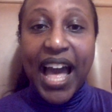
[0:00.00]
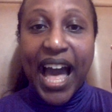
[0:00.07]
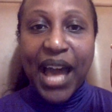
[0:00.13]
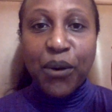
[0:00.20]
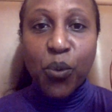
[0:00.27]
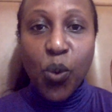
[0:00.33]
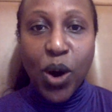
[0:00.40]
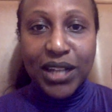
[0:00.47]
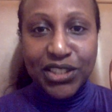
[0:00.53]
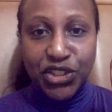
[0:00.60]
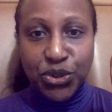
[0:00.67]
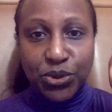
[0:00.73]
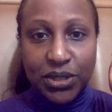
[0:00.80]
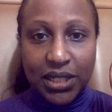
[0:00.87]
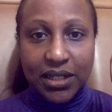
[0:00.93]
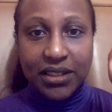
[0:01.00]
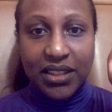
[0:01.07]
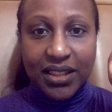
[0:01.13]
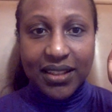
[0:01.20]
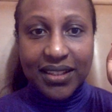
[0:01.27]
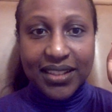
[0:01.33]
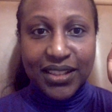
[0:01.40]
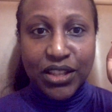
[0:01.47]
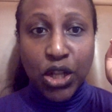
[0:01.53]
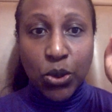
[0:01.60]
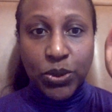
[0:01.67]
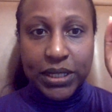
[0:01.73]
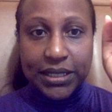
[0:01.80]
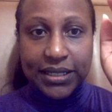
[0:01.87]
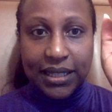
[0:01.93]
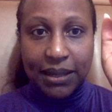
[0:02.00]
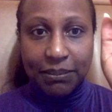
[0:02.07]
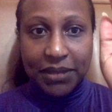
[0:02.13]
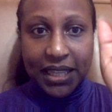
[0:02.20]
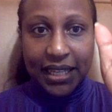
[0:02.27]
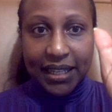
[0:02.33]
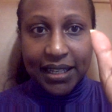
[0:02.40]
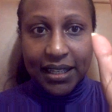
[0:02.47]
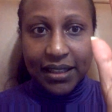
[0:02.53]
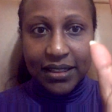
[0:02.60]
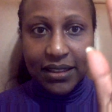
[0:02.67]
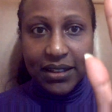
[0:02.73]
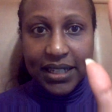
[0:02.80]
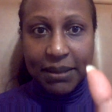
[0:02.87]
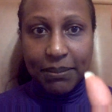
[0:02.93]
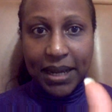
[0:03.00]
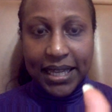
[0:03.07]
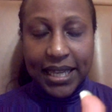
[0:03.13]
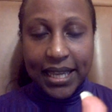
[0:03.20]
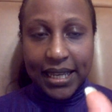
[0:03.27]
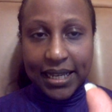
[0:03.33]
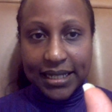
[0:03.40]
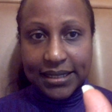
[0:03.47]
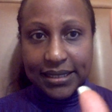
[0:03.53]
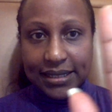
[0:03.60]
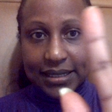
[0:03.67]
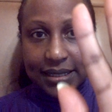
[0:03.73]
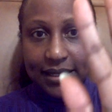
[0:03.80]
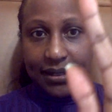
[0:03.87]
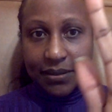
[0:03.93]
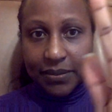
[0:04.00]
i want you to notice something look at my hands